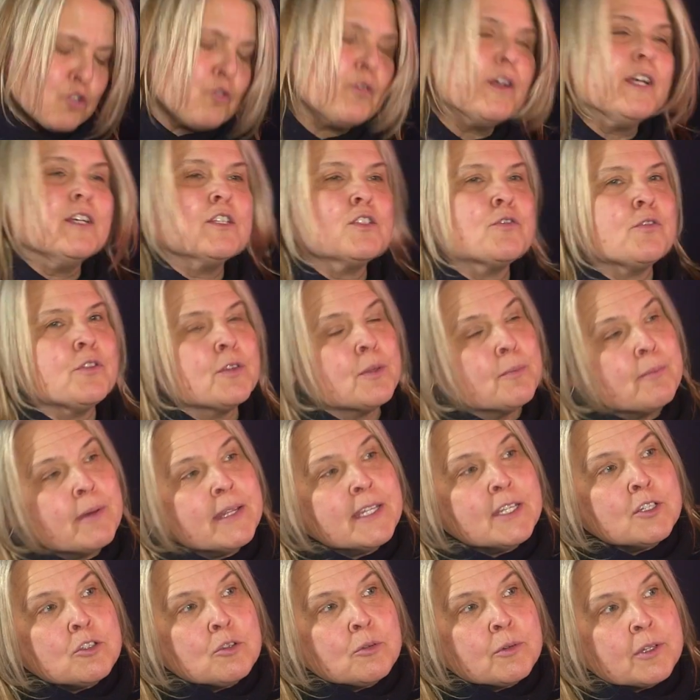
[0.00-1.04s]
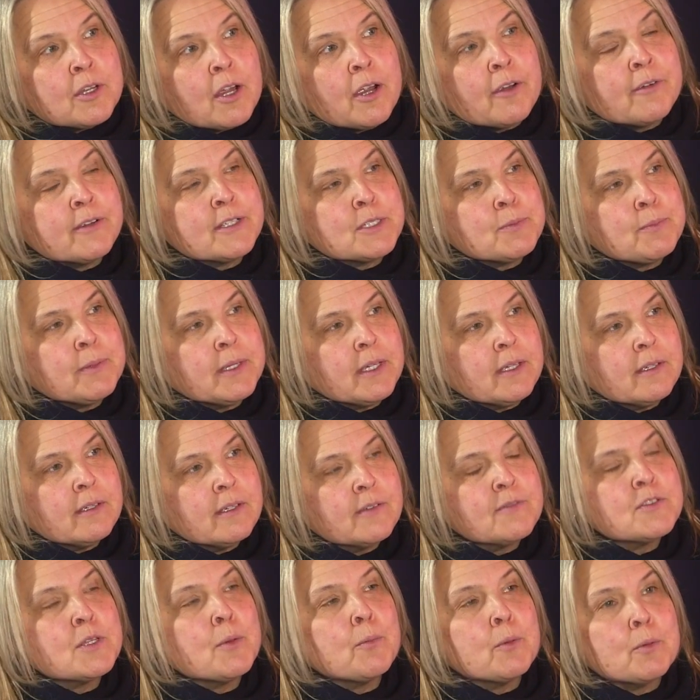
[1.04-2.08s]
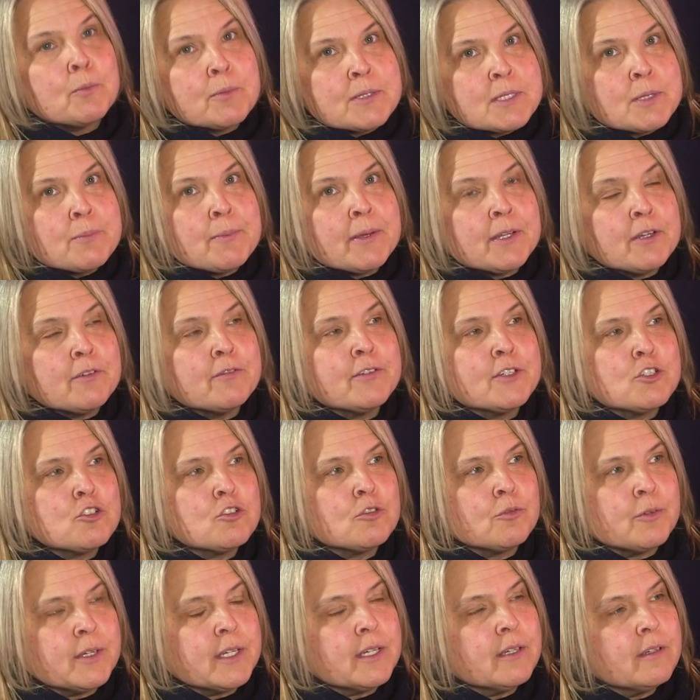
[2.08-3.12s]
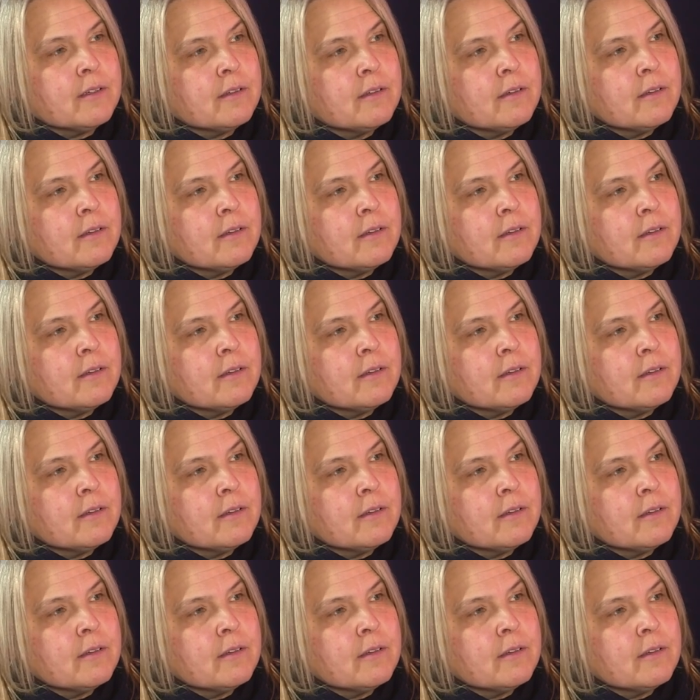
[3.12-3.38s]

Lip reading: transfer the money to an RSP if someone was a beneficiary?